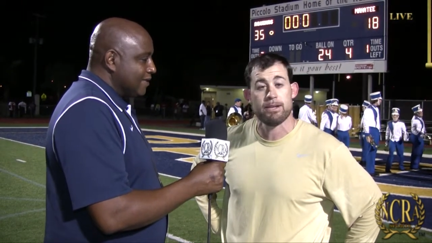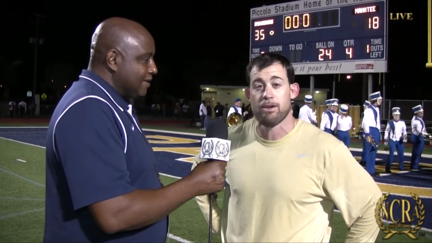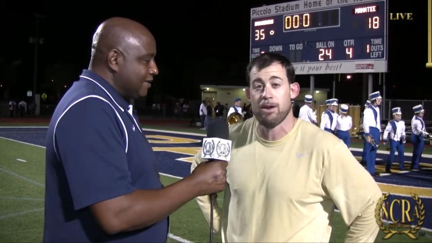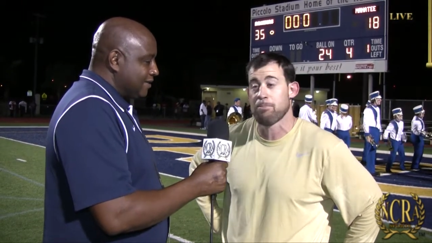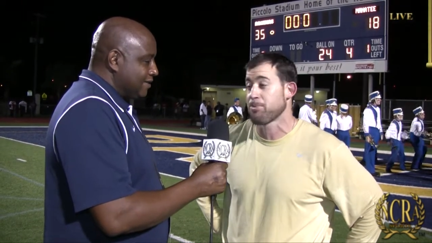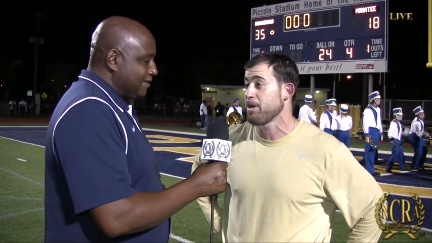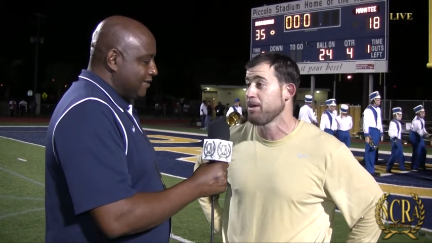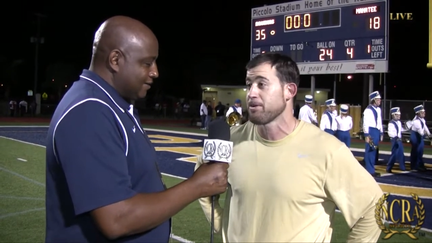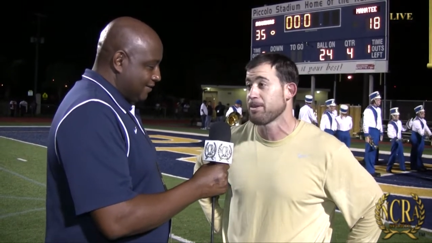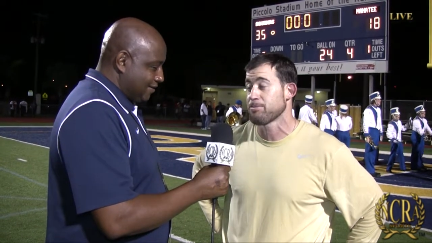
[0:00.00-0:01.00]
Speaker 1: I'm
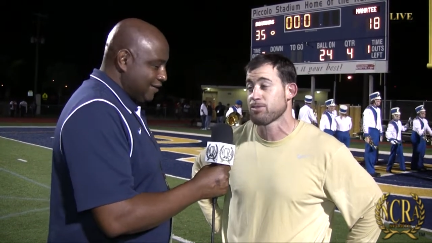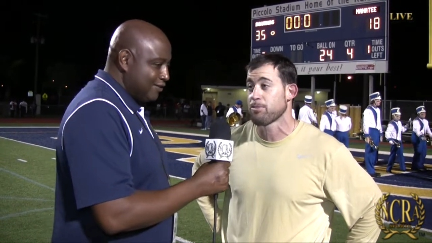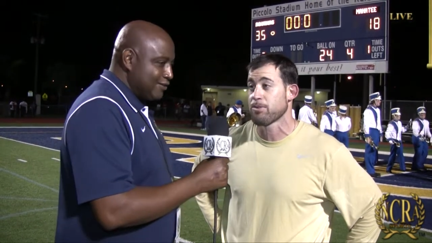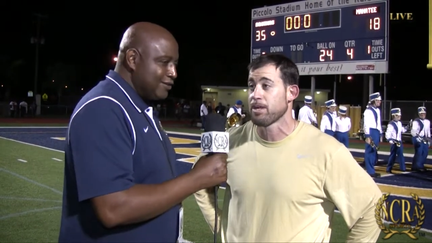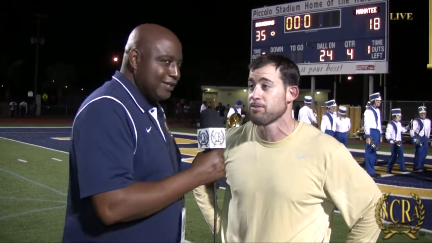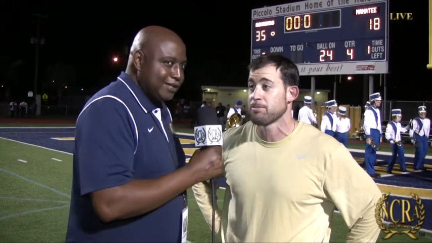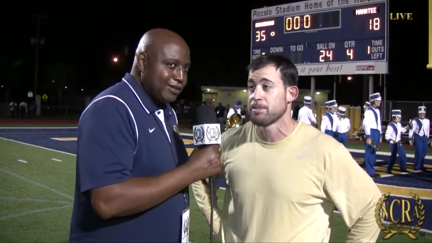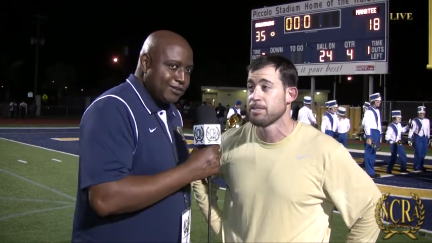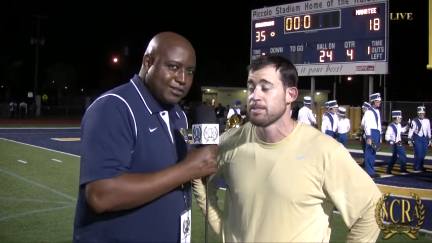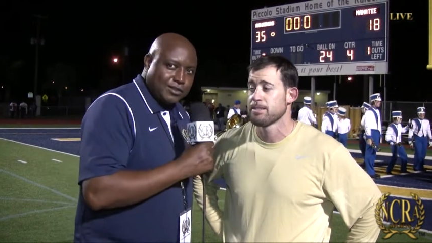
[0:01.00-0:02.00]
proud. I'm yes, so proud. you did,
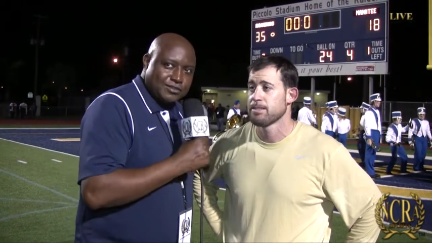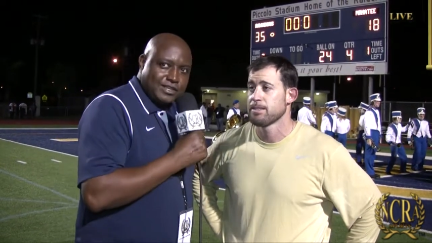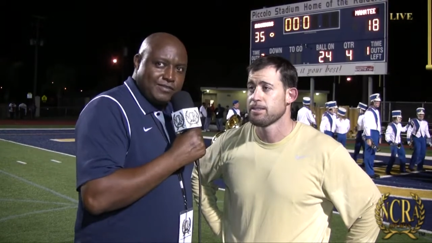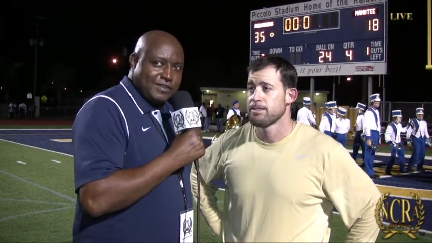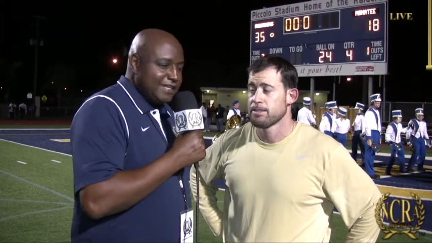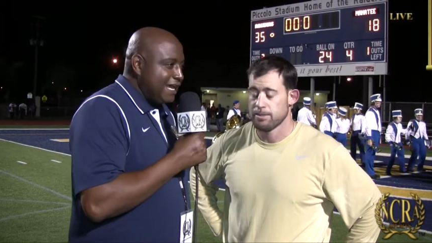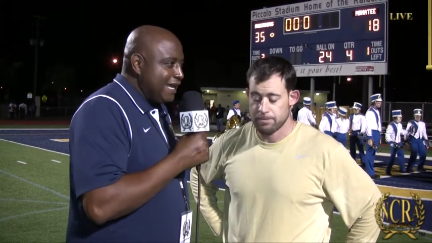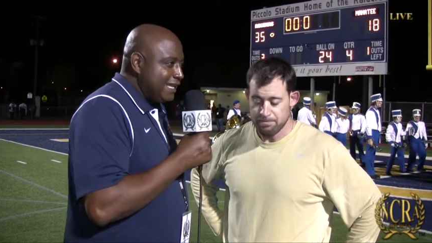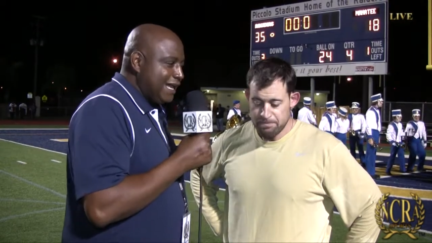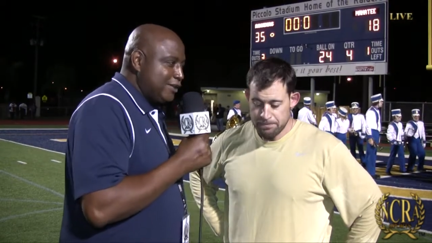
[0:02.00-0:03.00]
Speaker 2: Coach. Coach, even la
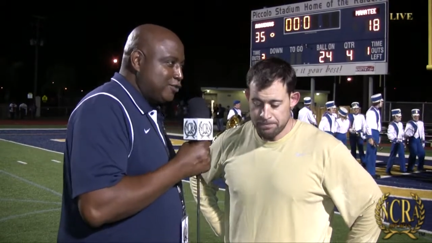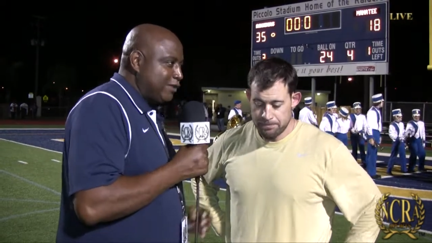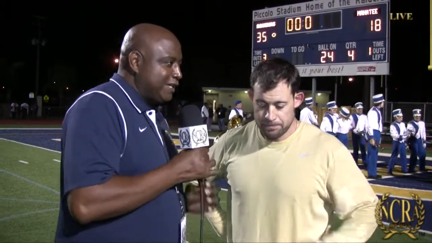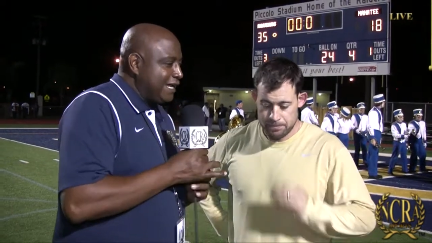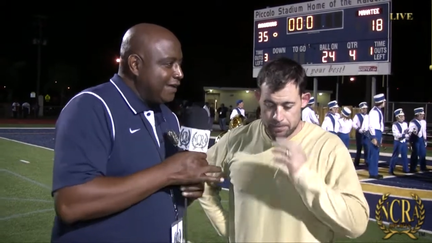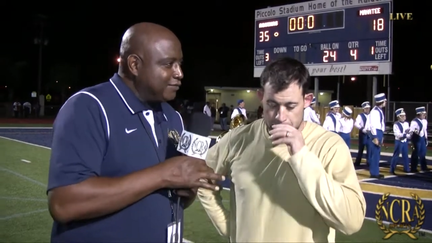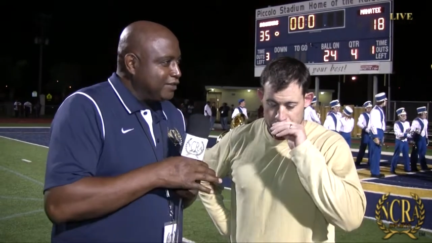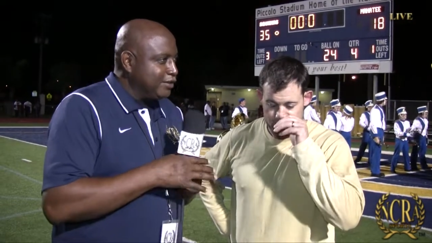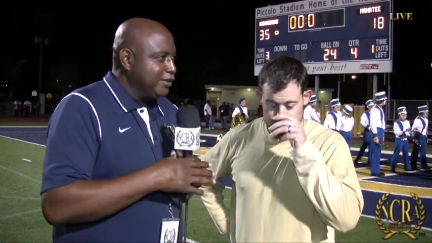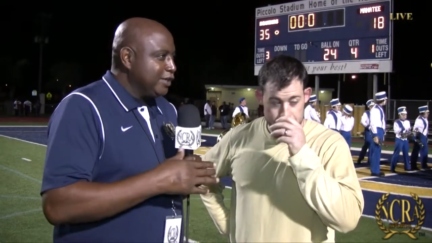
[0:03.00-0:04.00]
last week
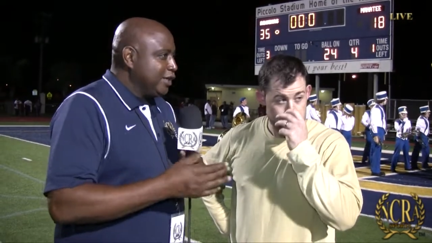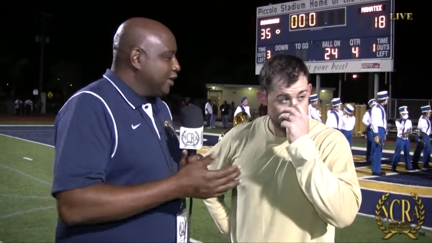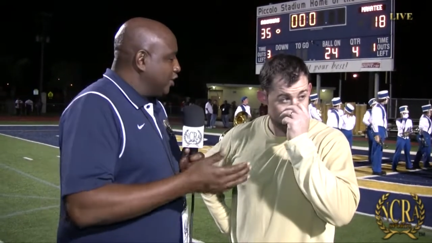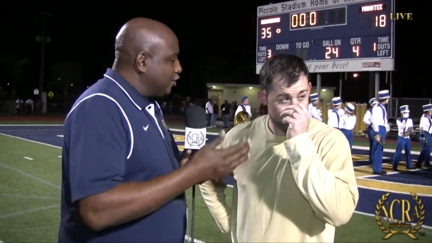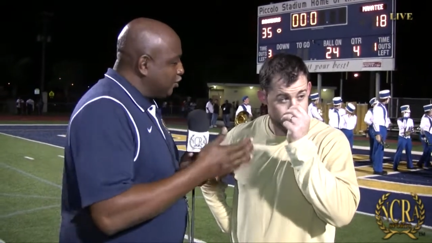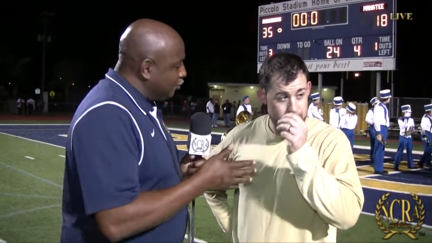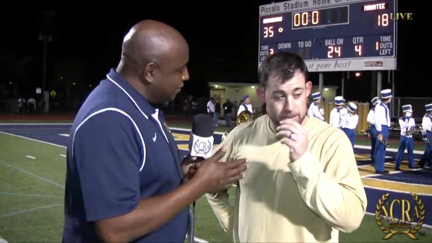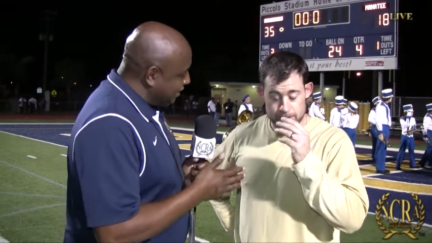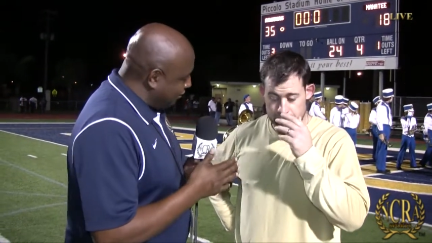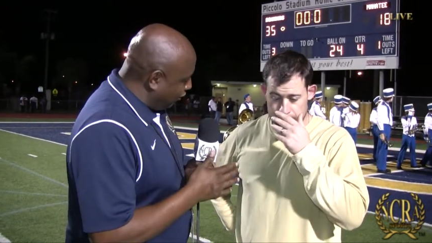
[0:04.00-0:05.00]
after
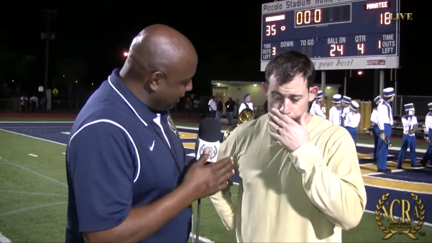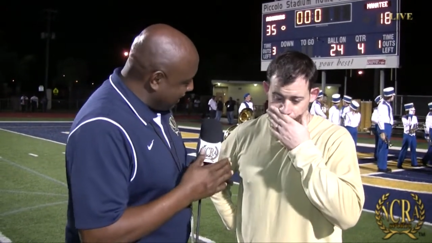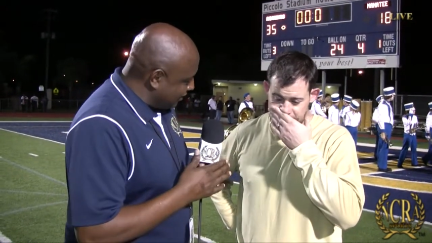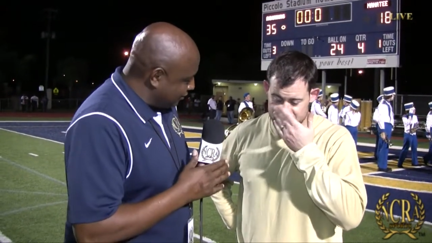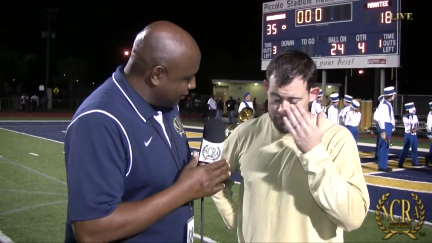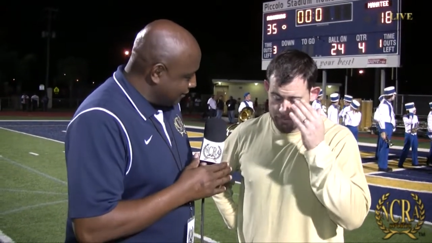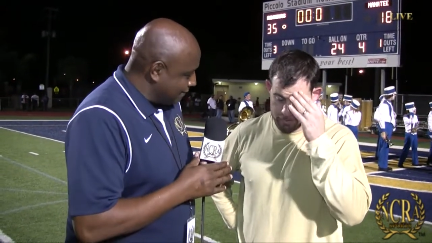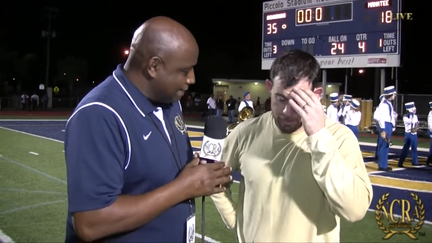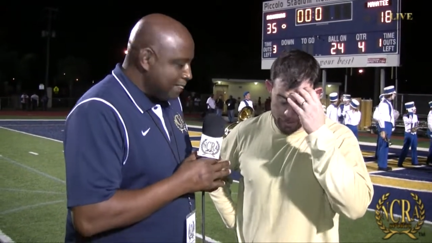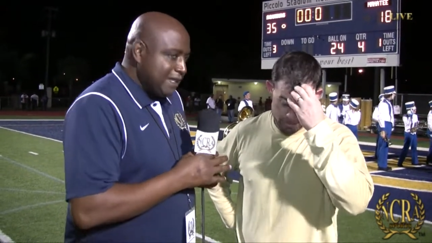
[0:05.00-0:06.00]
you beat Boyd Anderson,
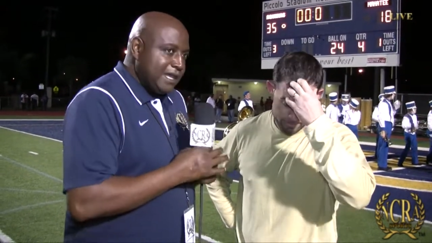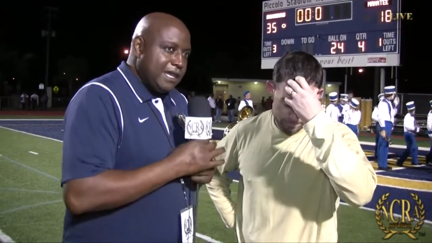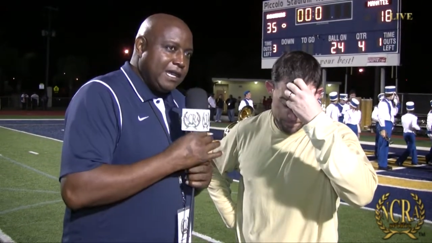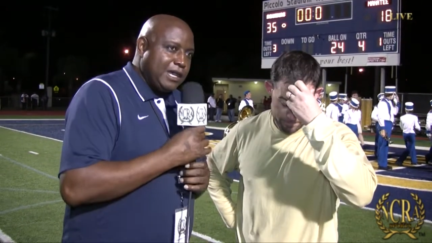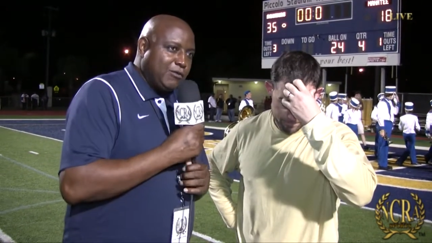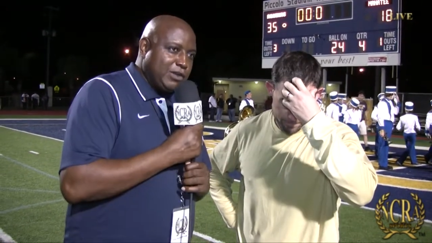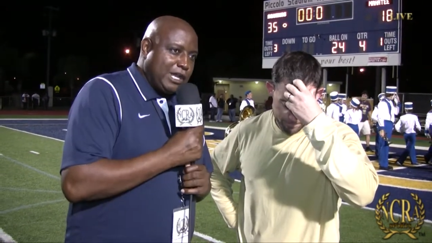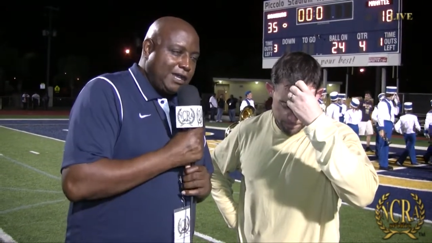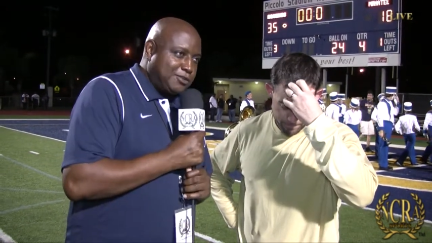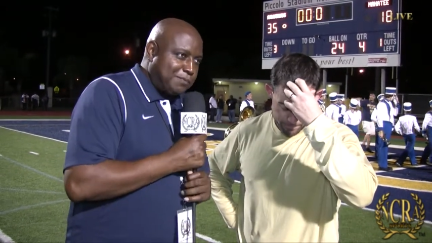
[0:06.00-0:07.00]
uh -huh. and
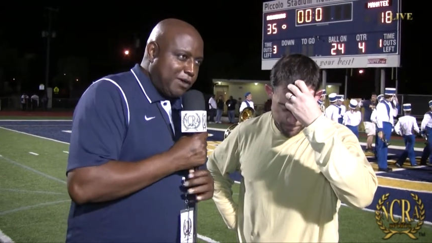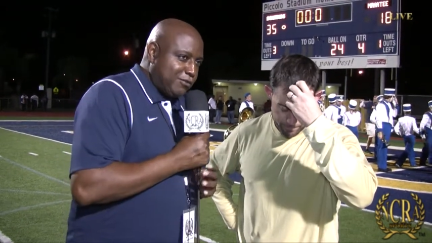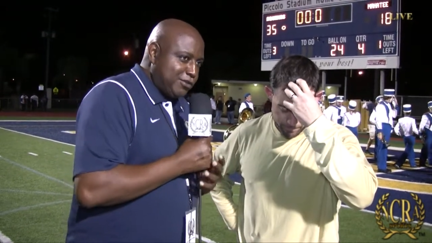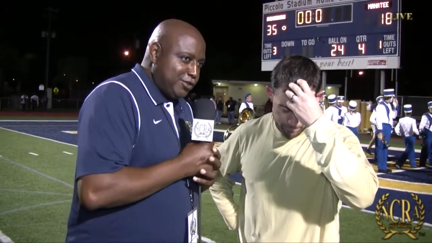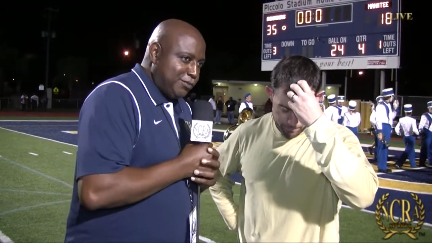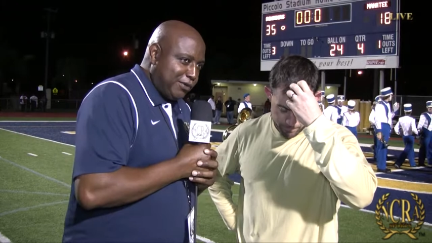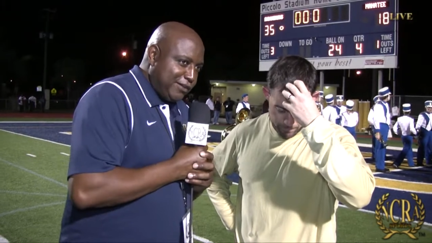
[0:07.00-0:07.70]
we I spoke with you,